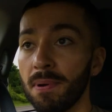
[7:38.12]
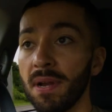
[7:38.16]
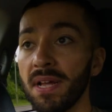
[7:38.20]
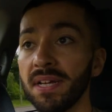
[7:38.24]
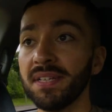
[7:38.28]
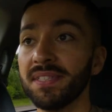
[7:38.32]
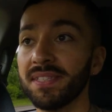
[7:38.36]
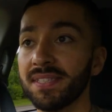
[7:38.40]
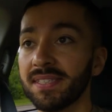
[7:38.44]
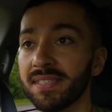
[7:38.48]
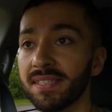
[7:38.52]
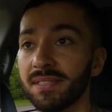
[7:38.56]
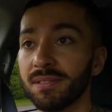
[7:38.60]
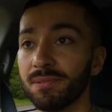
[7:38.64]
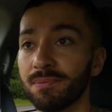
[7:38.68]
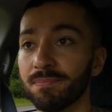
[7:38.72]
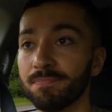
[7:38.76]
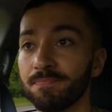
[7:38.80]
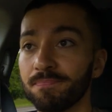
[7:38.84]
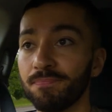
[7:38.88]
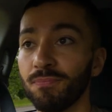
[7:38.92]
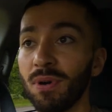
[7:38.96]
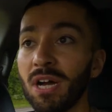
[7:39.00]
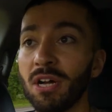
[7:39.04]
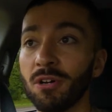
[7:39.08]
Plus,
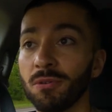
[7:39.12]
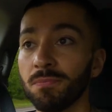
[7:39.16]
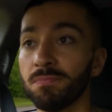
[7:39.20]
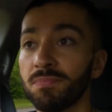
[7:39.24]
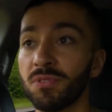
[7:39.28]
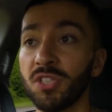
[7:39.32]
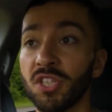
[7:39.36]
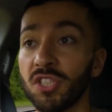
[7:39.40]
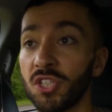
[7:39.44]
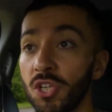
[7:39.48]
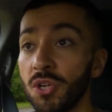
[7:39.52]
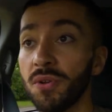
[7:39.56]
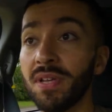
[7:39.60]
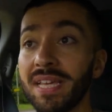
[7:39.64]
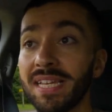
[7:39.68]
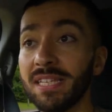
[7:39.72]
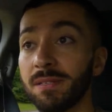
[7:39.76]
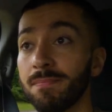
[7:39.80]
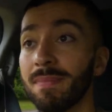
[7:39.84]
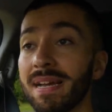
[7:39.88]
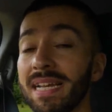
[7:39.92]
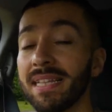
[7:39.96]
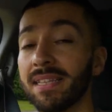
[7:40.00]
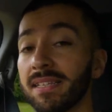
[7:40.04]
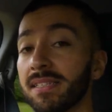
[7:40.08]
well,
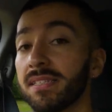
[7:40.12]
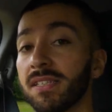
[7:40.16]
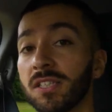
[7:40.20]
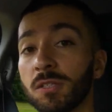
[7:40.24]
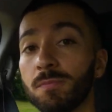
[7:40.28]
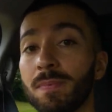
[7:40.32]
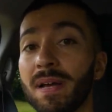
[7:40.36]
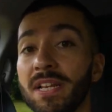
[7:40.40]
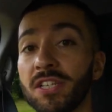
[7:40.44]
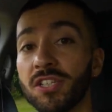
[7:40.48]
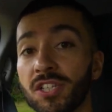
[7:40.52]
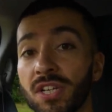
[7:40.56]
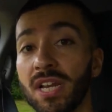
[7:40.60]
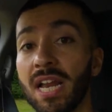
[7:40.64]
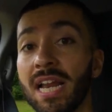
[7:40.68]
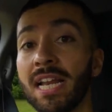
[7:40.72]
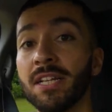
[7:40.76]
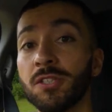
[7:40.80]
Suzuki's made the suspension a